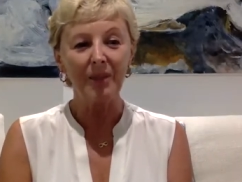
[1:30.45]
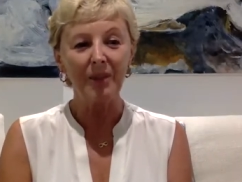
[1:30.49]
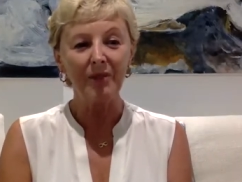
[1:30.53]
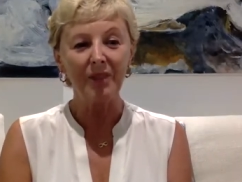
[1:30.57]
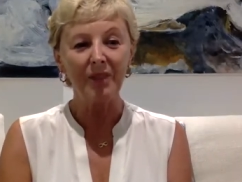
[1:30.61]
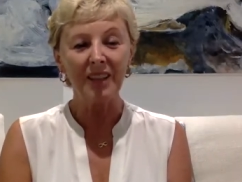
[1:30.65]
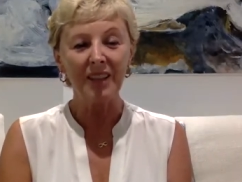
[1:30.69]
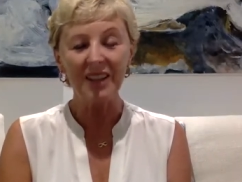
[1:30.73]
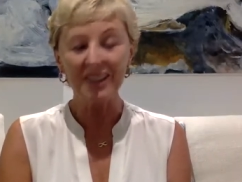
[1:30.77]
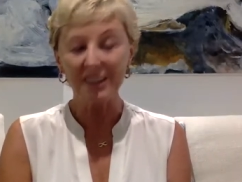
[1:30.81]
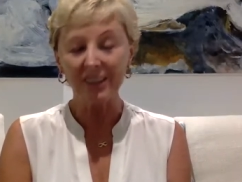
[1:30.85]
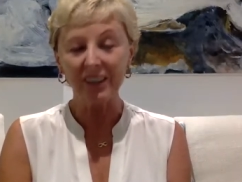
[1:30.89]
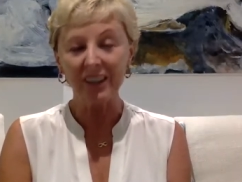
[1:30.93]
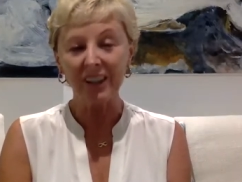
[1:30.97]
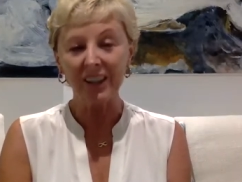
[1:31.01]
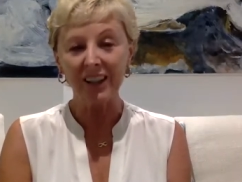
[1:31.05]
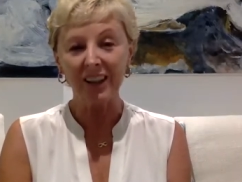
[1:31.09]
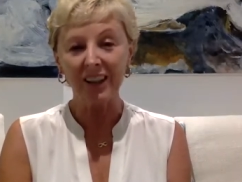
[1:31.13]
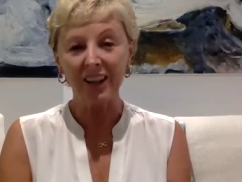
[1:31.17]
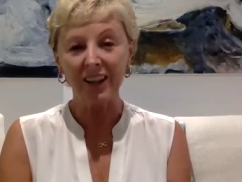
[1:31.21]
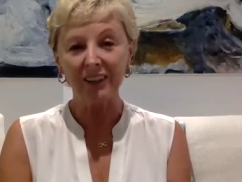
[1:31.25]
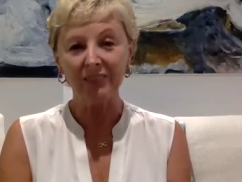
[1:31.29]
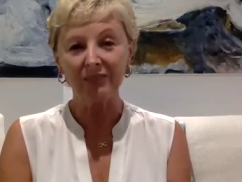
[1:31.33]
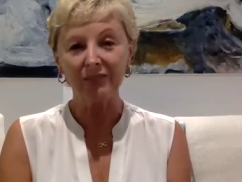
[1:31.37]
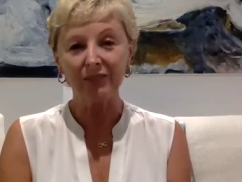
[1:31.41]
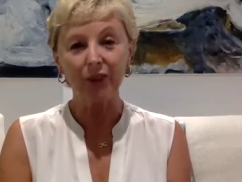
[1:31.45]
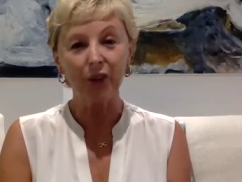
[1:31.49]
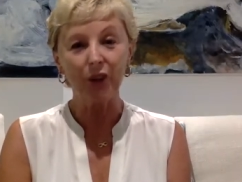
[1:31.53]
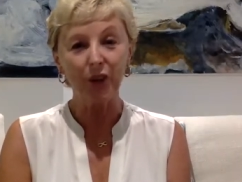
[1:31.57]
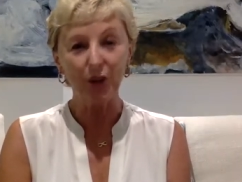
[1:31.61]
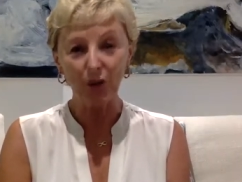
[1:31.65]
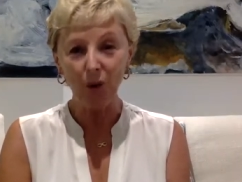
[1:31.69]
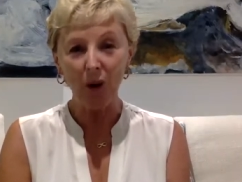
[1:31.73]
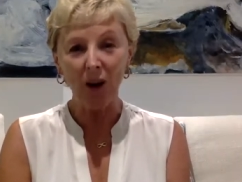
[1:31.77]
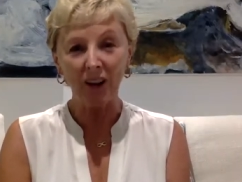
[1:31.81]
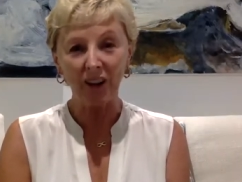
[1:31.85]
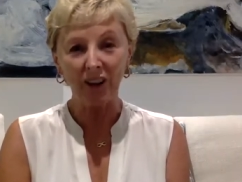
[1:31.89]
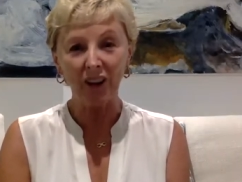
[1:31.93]
Recently, I learned
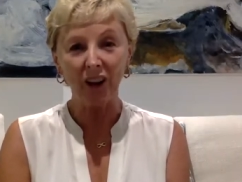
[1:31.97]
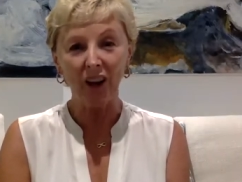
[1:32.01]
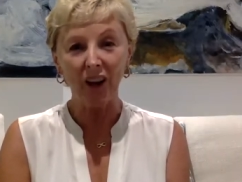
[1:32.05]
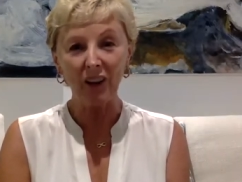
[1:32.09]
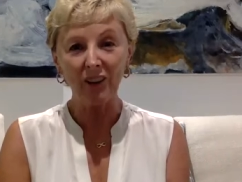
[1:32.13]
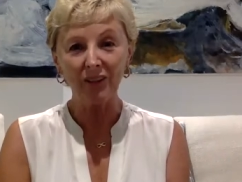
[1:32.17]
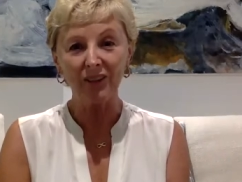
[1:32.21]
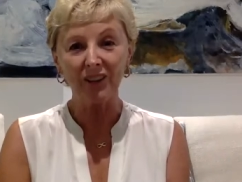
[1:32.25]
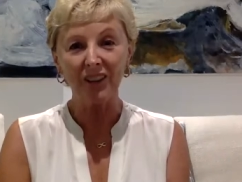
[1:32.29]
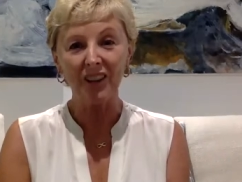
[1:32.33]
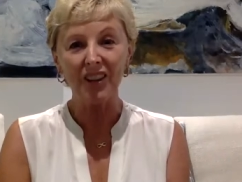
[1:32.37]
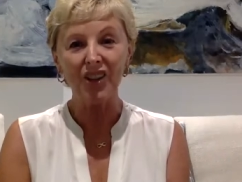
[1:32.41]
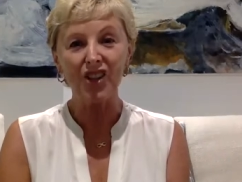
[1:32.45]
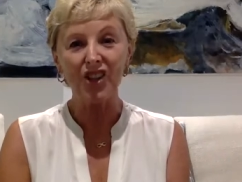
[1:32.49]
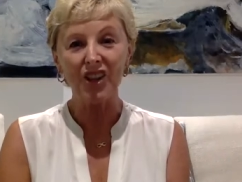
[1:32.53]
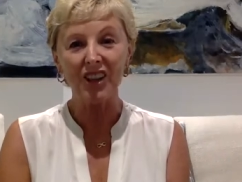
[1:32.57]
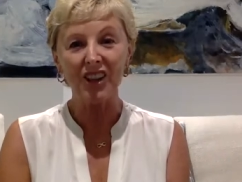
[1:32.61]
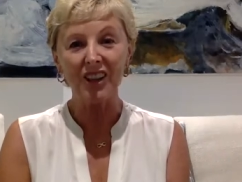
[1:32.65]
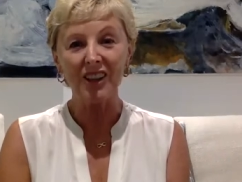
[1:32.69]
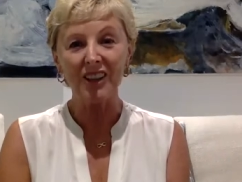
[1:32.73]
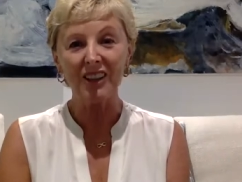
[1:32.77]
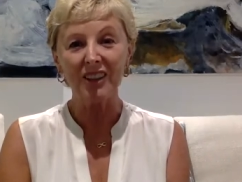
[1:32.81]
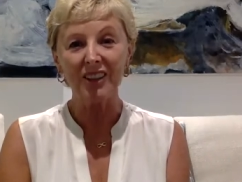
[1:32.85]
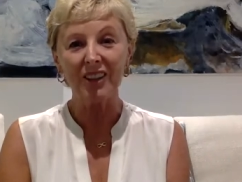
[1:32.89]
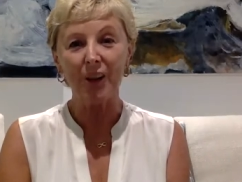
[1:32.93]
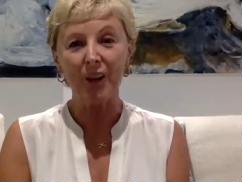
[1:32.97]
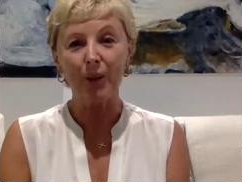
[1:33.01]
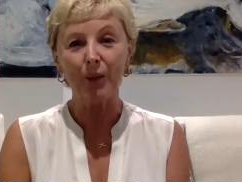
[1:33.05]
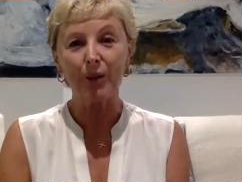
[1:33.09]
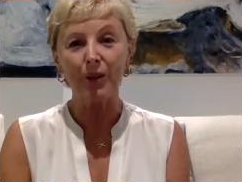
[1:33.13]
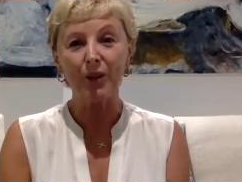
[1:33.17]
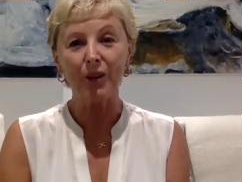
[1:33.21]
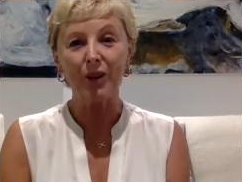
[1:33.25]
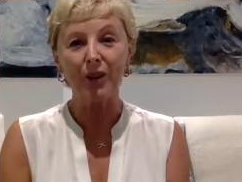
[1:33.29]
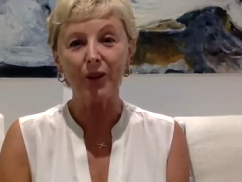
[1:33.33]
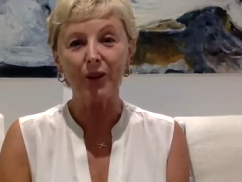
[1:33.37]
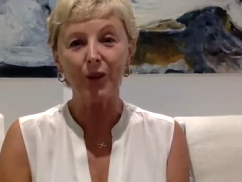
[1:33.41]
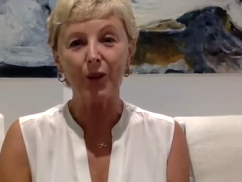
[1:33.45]
quite a lot this year, and I
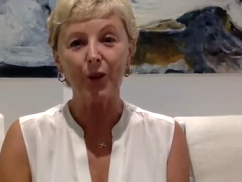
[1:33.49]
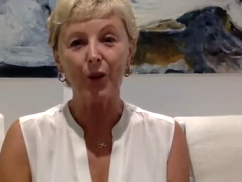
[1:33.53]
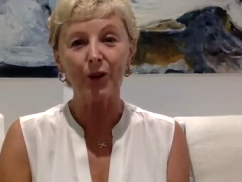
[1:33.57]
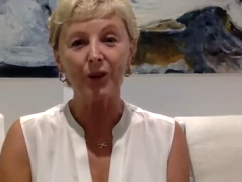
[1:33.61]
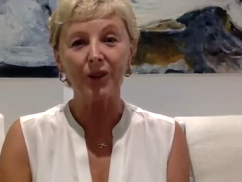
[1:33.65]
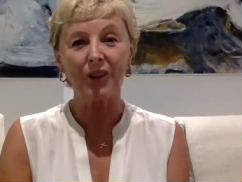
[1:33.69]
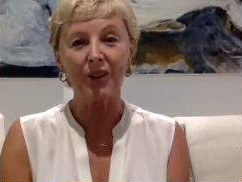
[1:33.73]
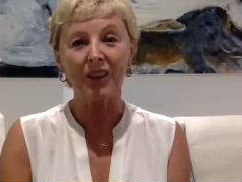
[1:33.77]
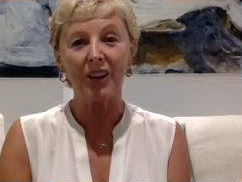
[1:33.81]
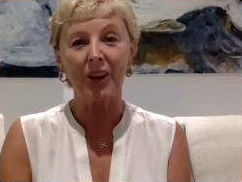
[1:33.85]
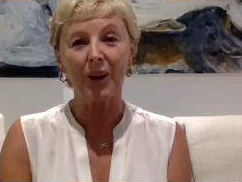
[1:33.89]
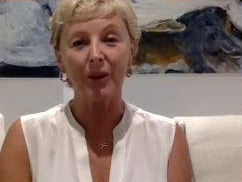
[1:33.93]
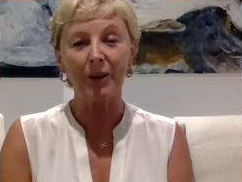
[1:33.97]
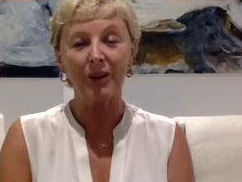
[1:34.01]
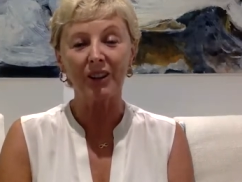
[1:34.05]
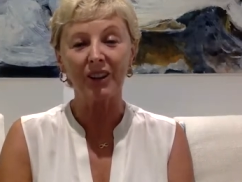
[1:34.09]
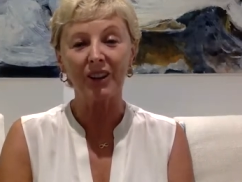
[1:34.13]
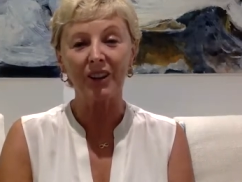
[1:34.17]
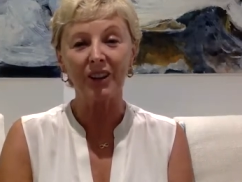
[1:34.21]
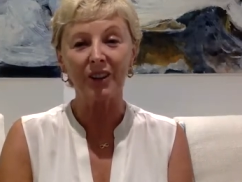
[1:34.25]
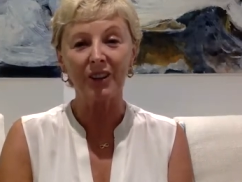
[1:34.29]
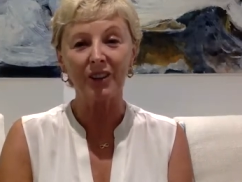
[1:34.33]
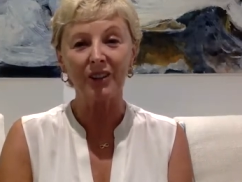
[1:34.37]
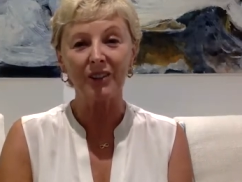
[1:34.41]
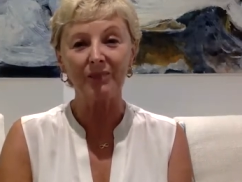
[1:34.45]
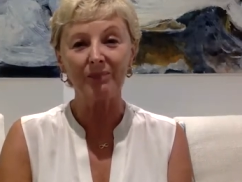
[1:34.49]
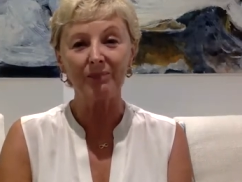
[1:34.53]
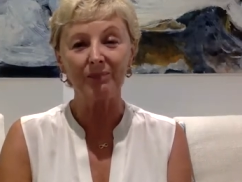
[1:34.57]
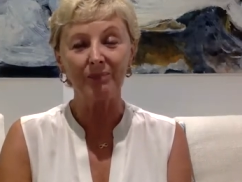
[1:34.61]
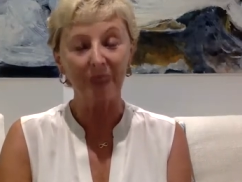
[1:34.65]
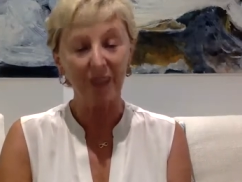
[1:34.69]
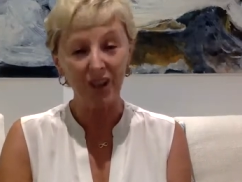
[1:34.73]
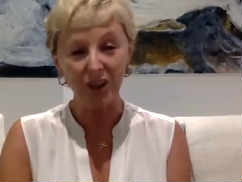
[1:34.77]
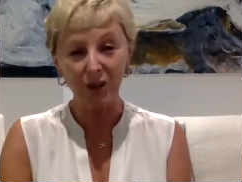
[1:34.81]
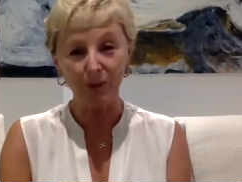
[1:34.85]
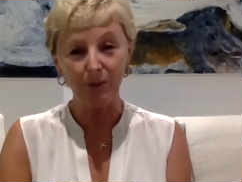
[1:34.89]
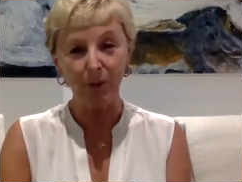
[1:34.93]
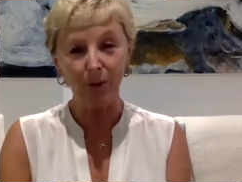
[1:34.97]
wouldn't have thought that I would learn
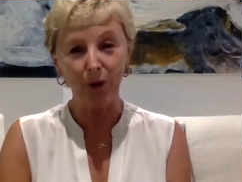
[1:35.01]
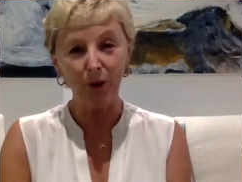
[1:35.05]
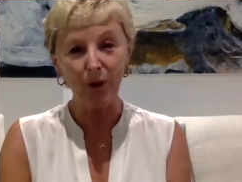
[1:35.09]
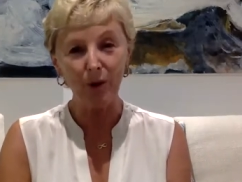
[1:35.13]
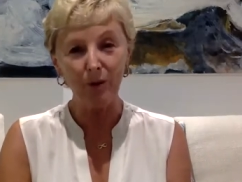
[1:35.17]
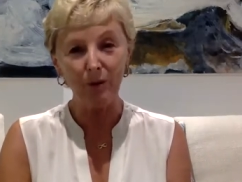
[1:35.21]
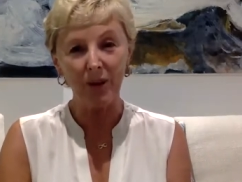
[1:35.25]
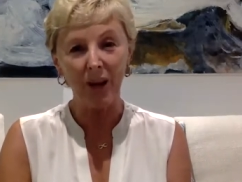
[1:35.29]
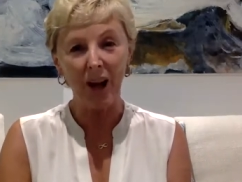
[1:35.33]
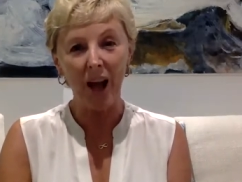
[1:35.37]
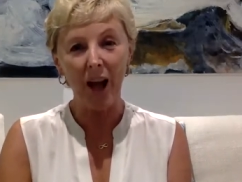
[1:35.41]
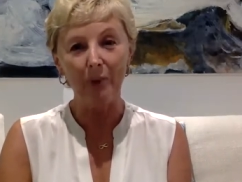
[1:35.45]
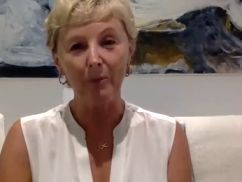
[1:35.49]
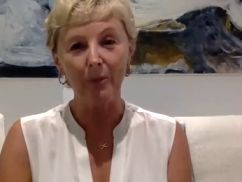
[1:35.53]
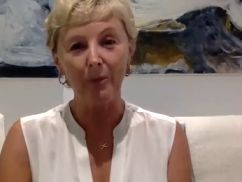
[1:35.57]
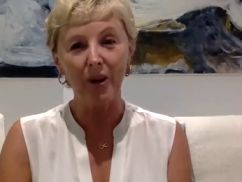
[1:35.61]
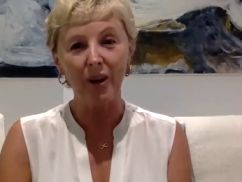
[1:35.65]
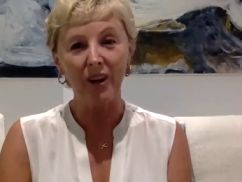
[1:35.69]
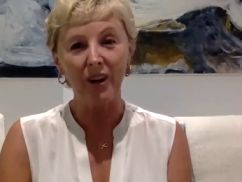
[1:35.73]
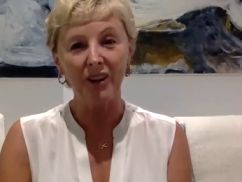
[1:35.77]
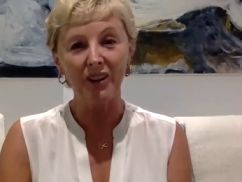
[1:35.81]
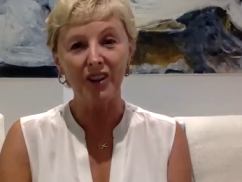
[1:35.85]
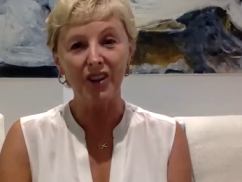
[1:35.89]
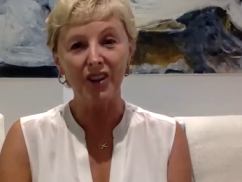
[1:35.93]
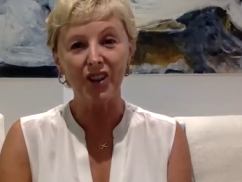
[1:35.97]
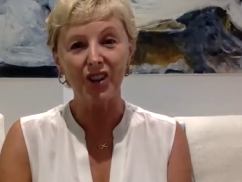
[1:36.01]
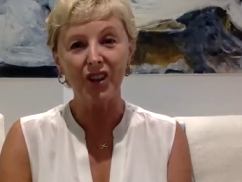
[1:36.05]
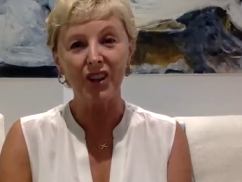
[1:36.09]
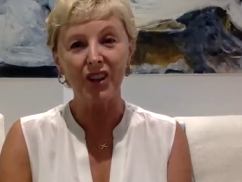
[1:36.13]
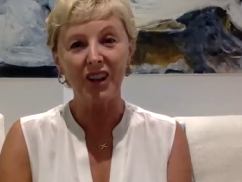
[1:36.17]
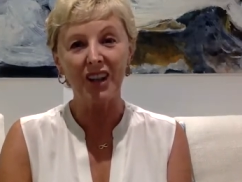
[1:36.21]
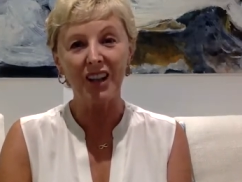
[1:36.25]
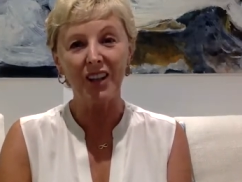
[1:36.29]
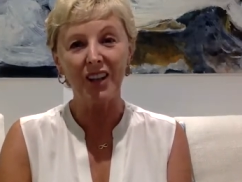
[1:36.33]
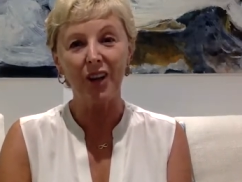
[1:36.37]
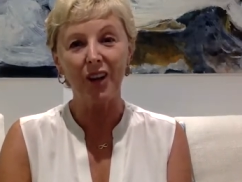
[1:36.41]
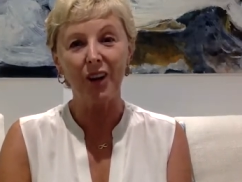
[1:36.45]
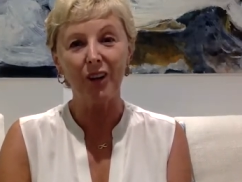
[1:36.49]
much more, but I had my own
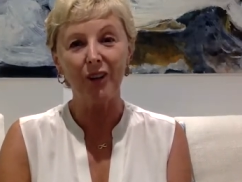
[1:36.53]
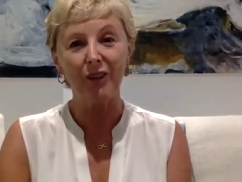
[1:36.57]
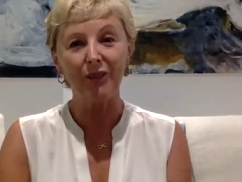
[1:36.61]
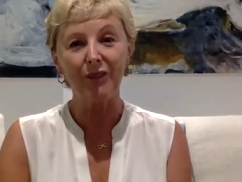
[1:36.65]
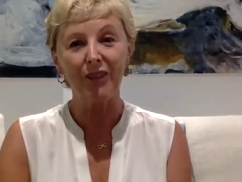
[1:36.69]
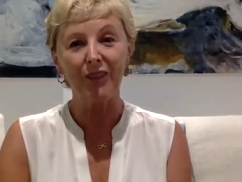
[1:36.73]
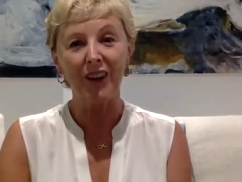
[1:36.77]
journey of